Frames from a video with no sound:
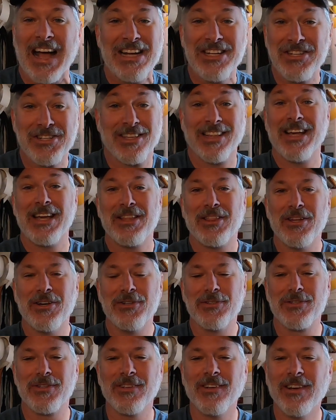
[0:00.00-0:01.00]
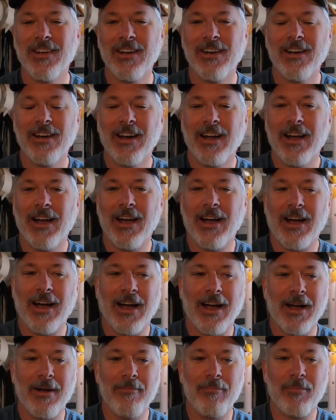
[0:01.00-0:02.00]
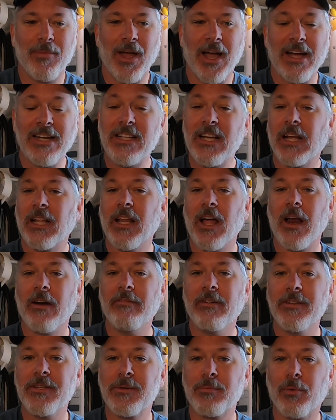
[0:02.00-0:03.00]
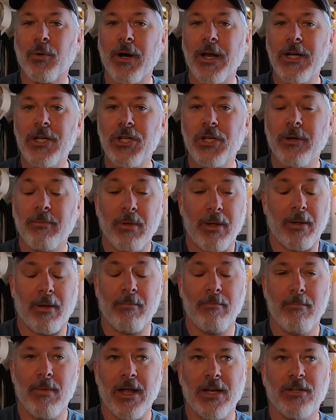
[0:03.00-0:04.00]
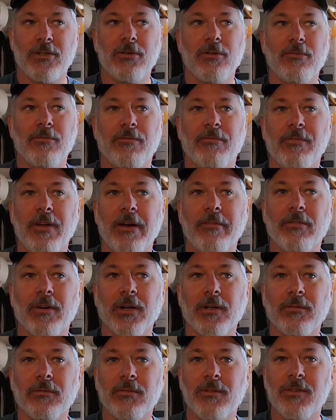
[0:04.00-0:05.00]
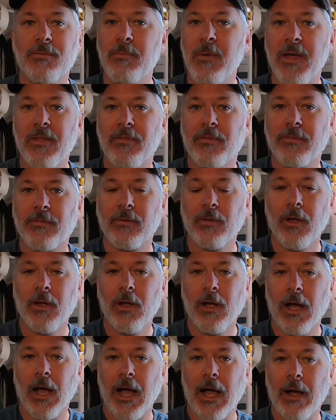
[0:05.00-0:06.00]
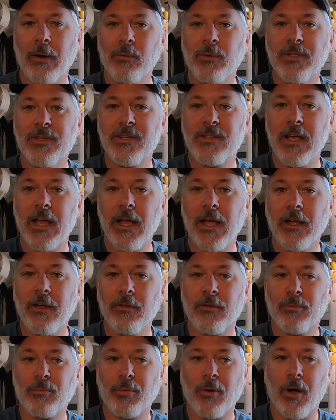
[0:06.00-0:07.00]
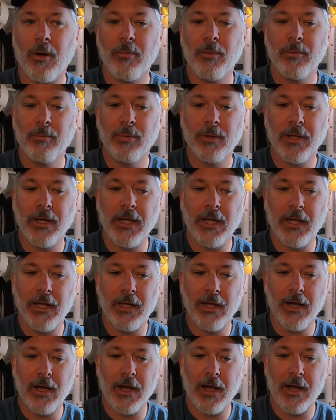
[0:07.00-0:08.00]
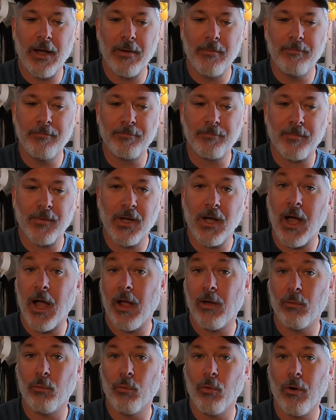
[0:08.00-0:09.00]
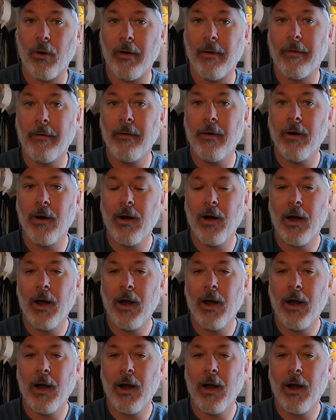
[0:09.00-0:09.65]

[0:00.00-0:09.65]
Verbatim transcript: I just like those. Um, I take a lot of inspiration. My, my, two favorite Smiths, I would say, is probably um, Kyle Royer